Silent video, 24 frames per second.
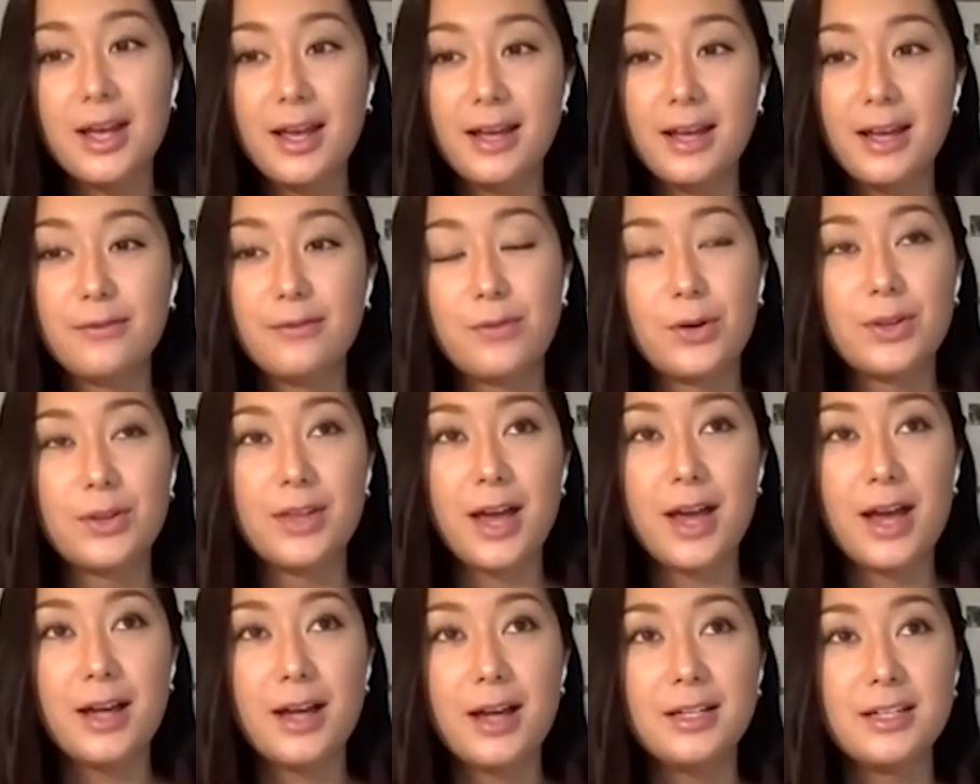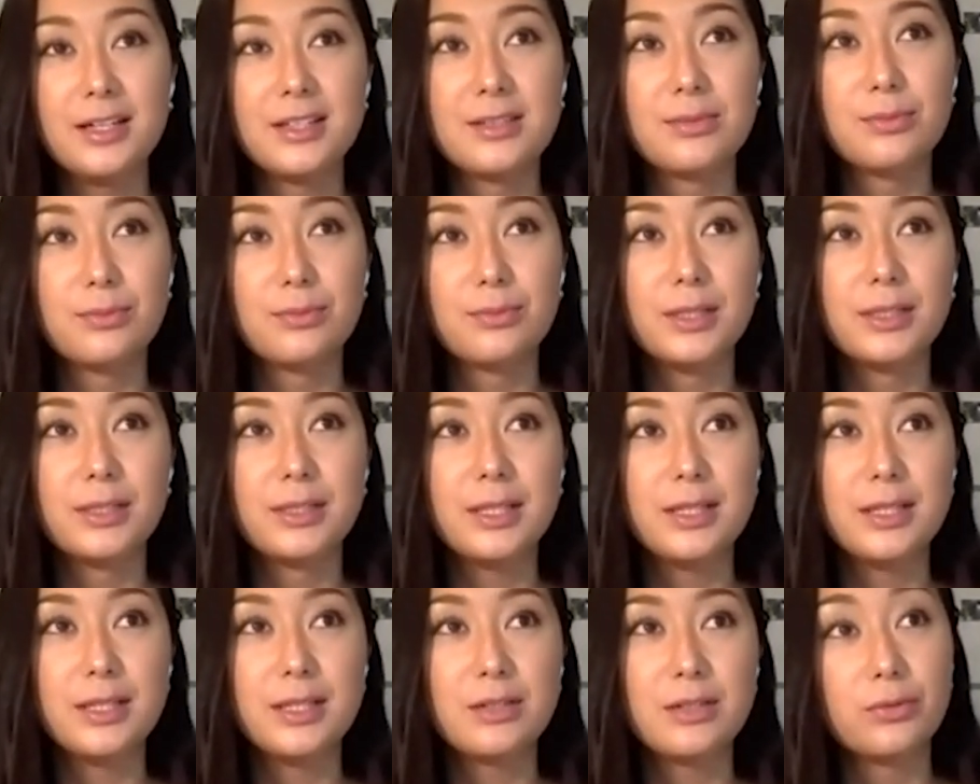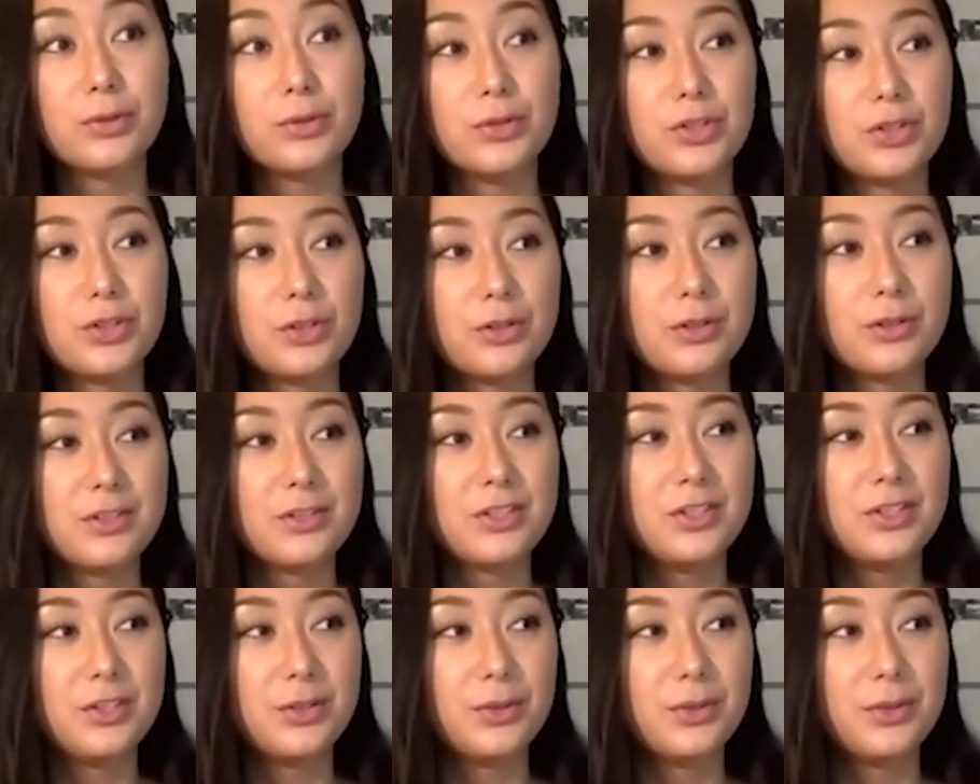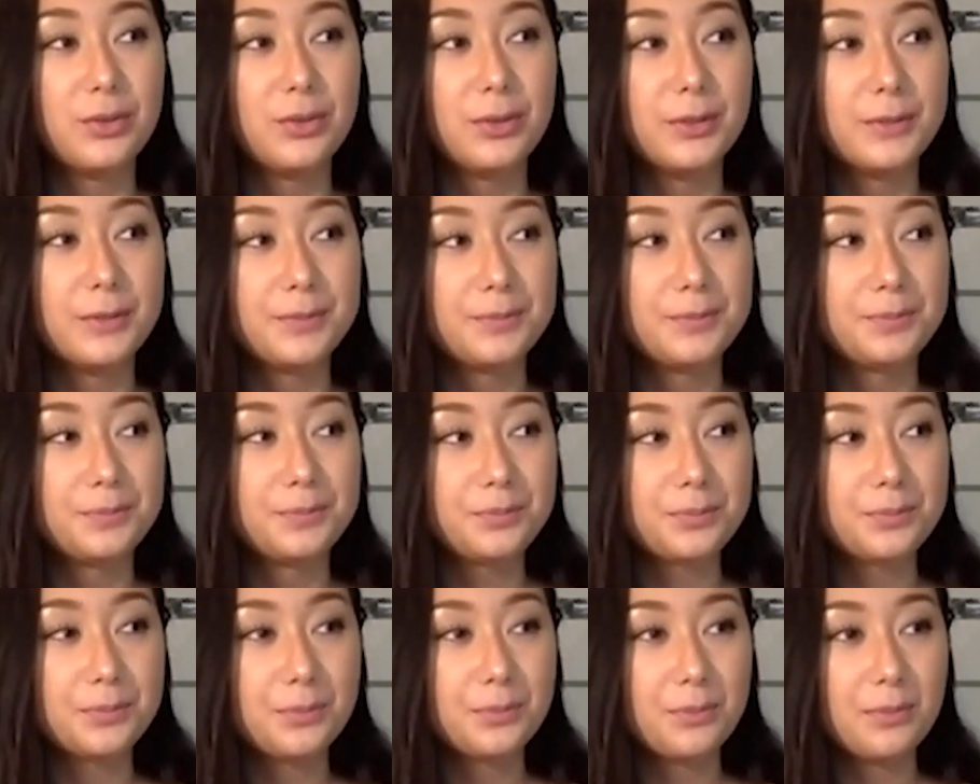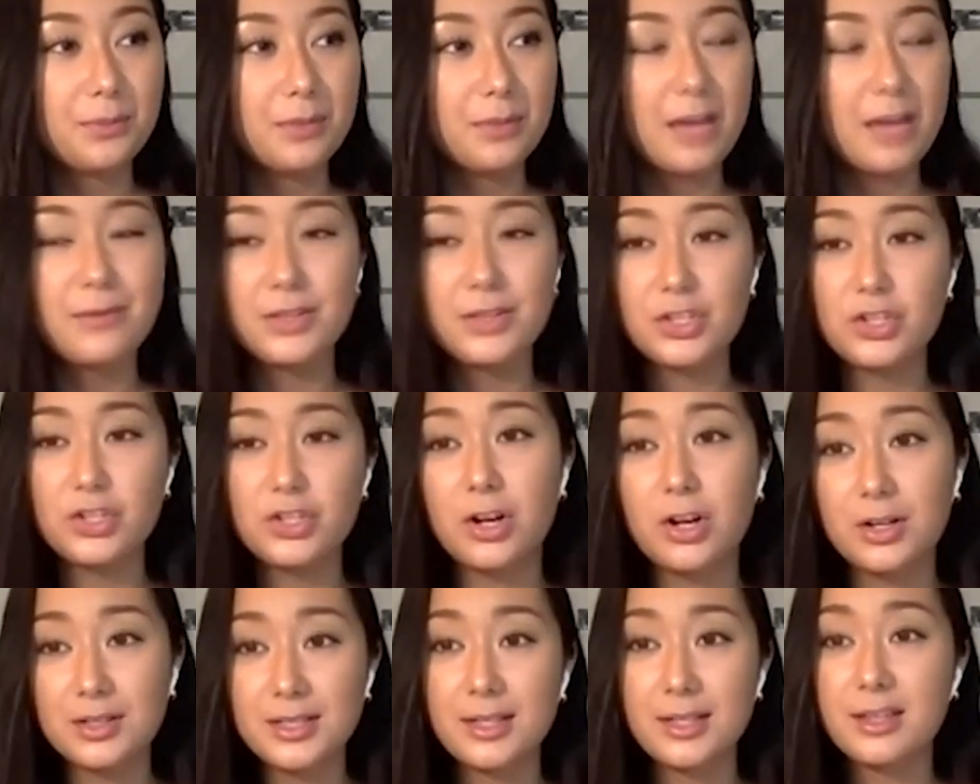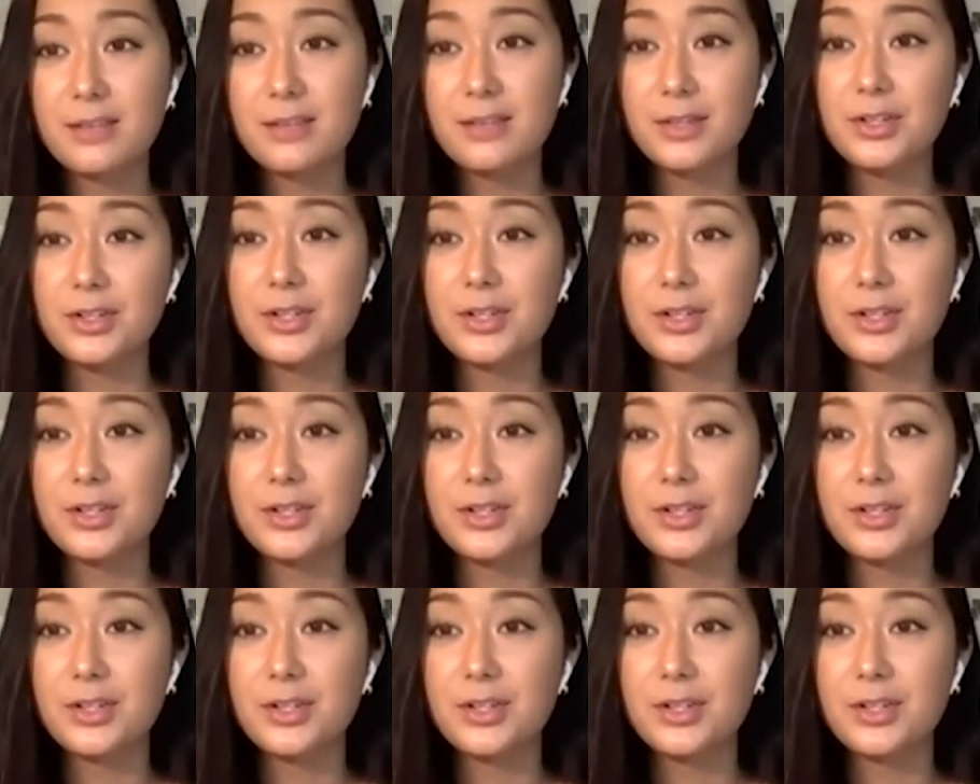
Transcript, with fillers: And for that, it's really crucial to have a strong sense of